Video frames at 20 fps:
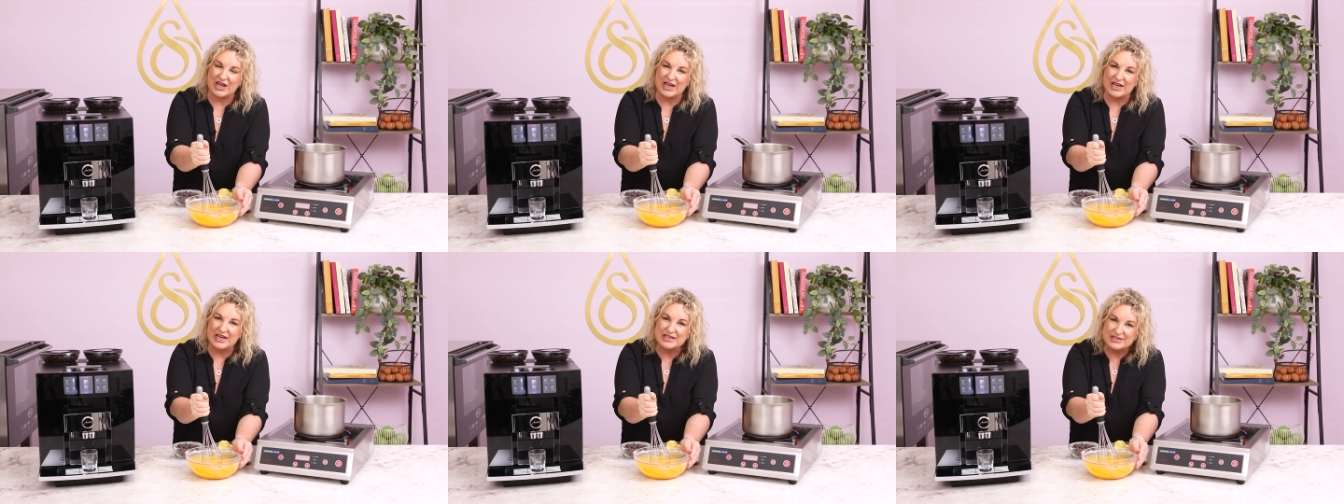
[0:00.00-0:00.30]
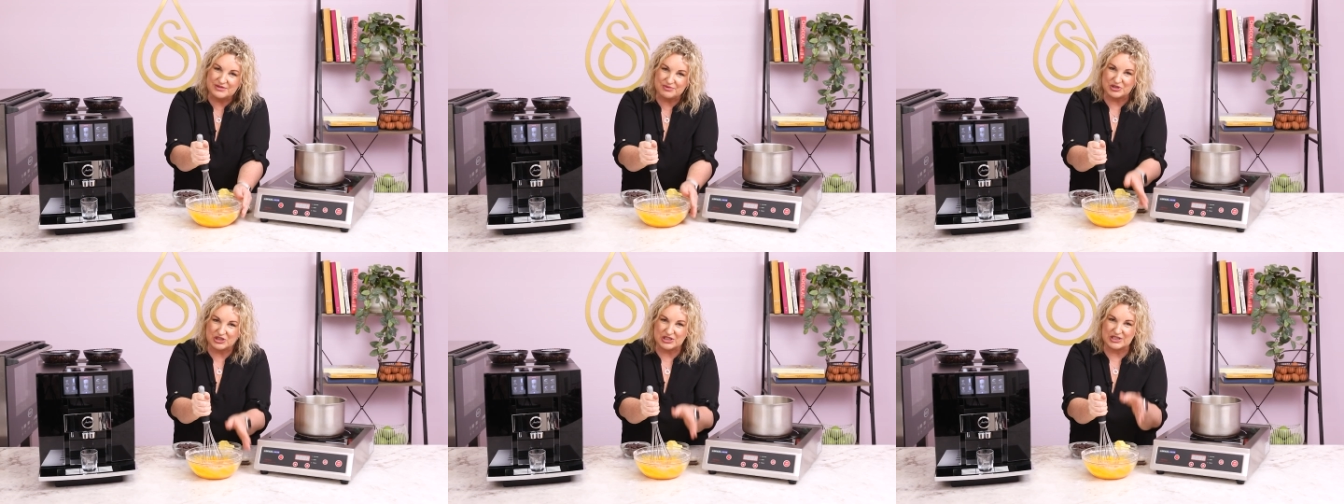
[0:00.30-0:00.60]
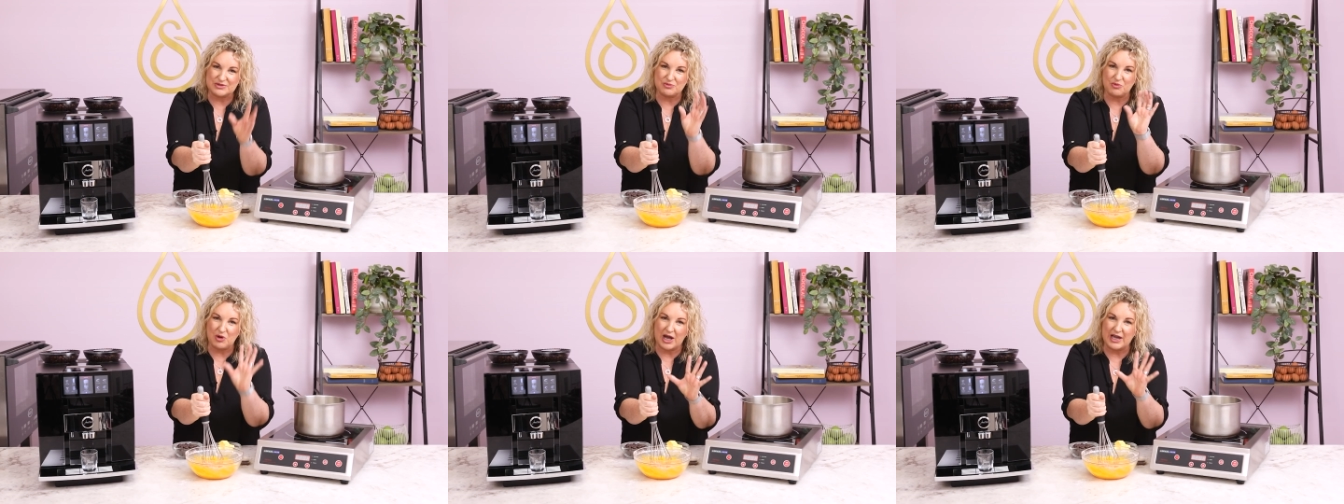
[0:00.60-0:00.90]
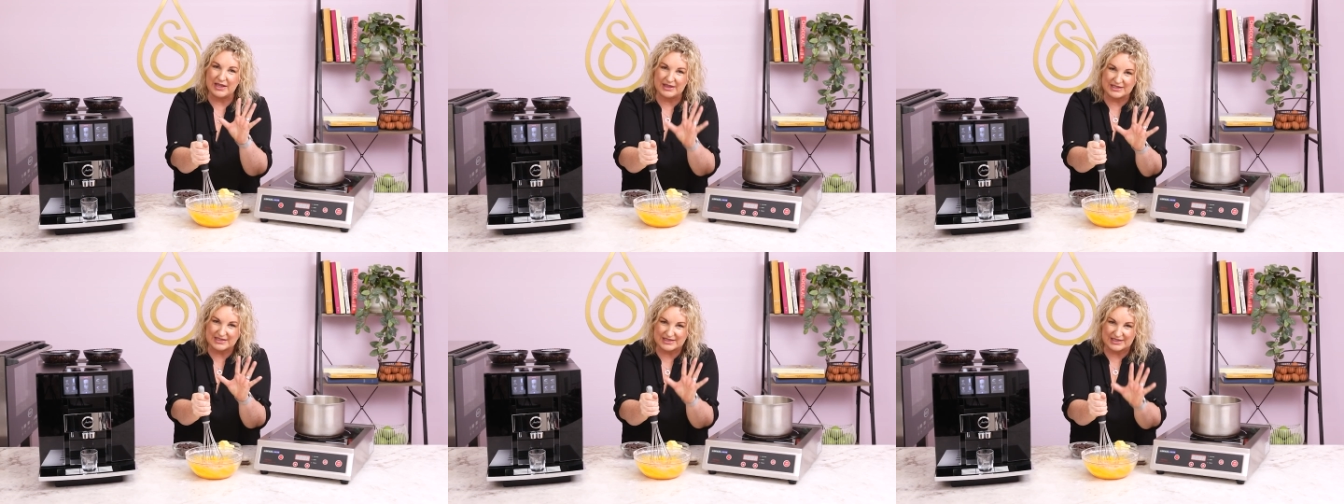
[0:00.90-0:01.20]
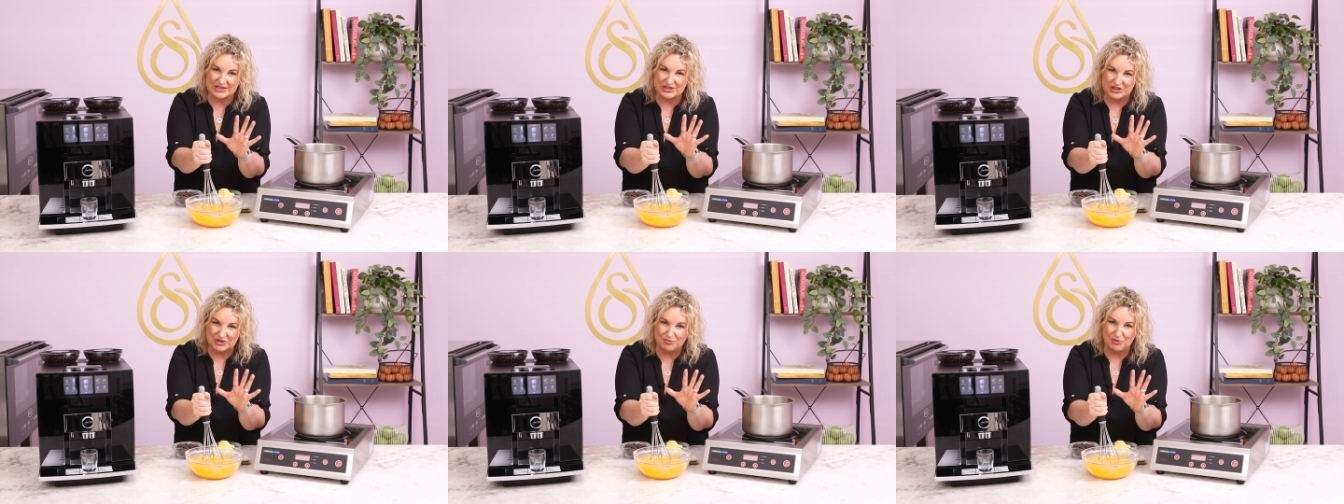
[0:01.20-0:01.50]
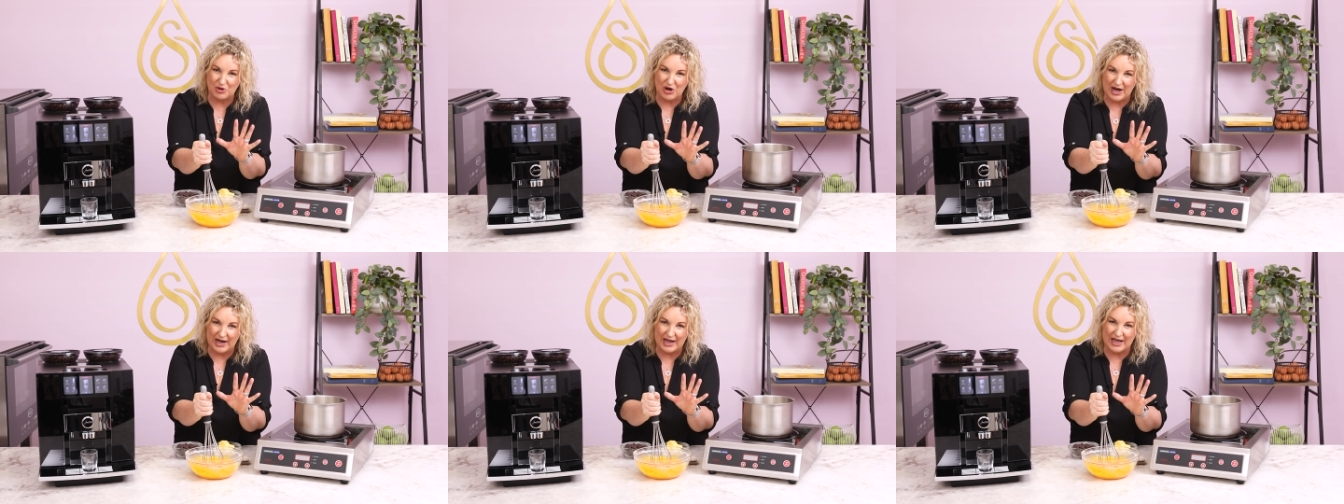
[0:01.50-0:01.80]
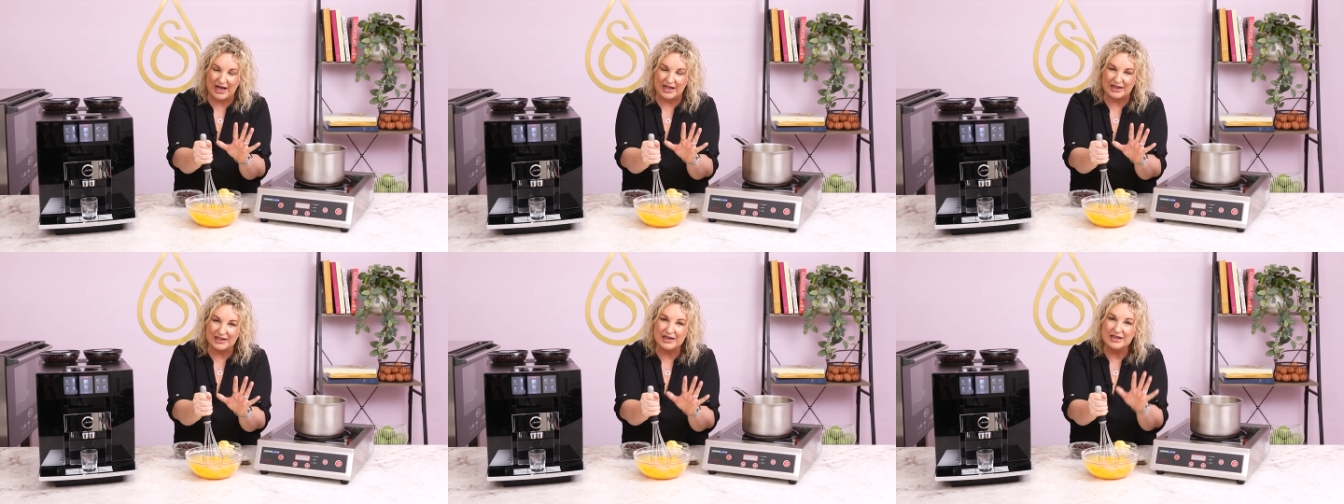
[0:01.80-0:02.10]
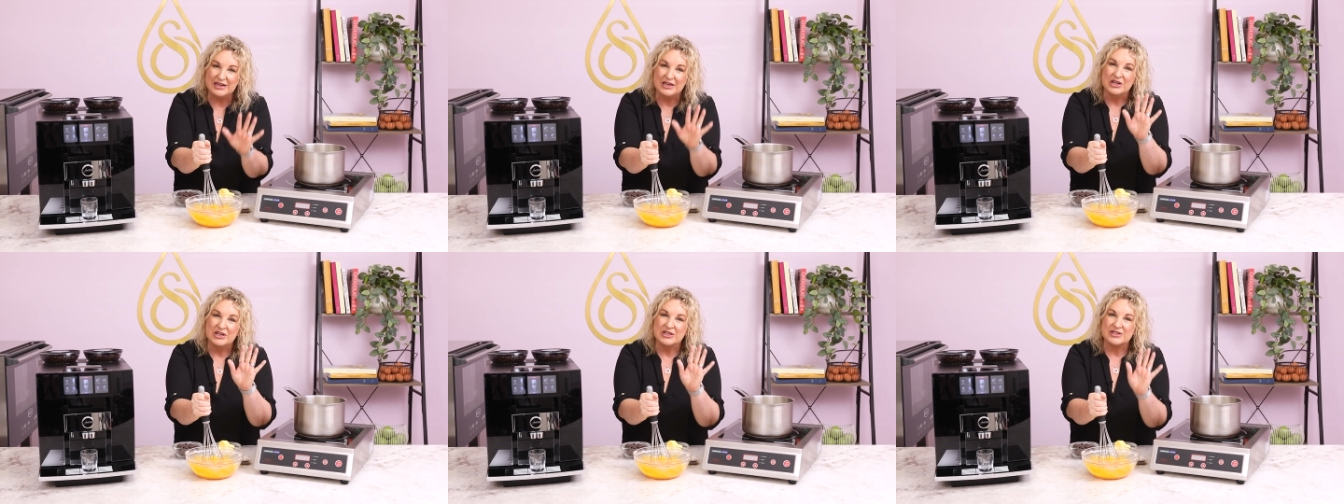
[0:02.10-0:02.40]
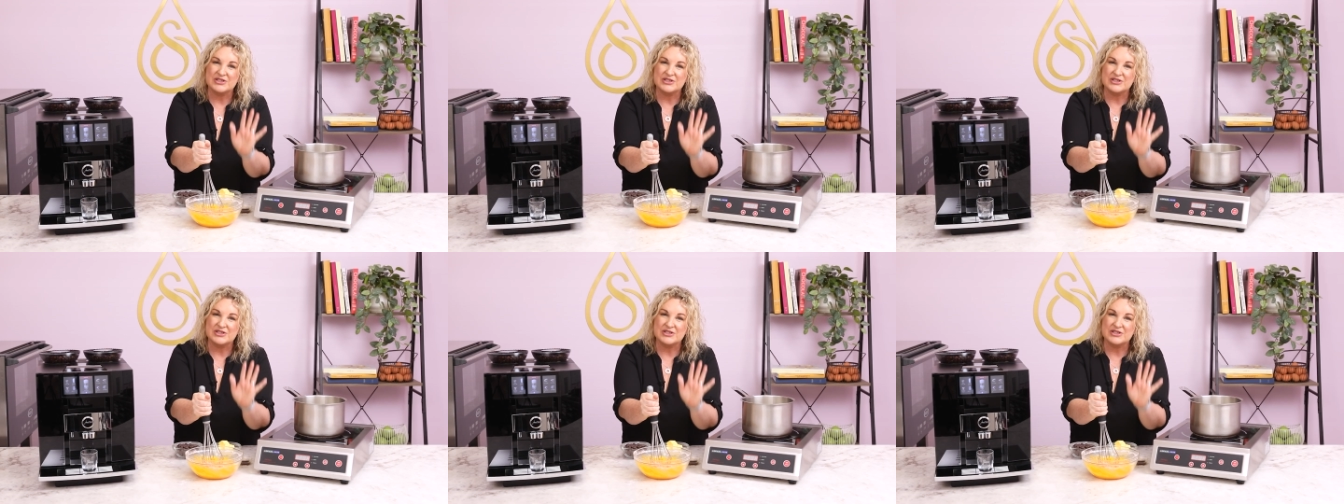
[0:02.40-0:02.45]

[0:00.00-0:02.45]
eggs, which is why they're such a bright color.